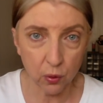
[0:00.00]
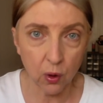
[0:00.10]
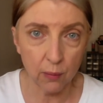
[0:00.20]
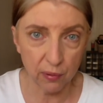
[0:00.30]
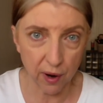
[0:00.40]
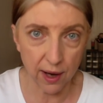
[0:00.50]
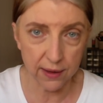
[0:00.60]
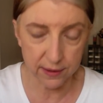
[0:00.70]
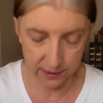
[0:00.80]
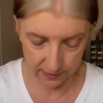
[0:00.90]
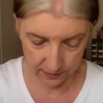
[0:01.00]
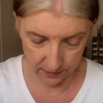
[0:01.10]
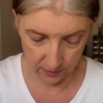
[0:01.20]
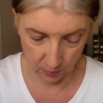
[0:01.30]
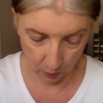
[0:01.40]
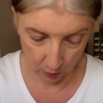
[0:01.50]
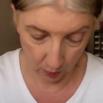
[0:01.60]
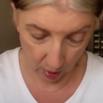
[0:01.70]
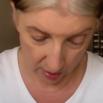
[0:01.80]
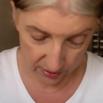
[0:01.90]
or bronze
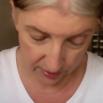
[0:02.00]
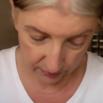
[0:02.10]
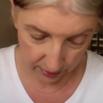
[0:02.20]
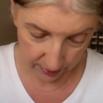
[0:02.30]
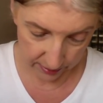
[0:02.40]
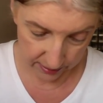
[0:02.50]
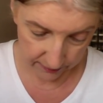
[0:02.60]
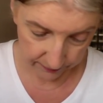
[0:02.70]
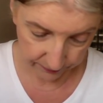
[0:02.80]
also looks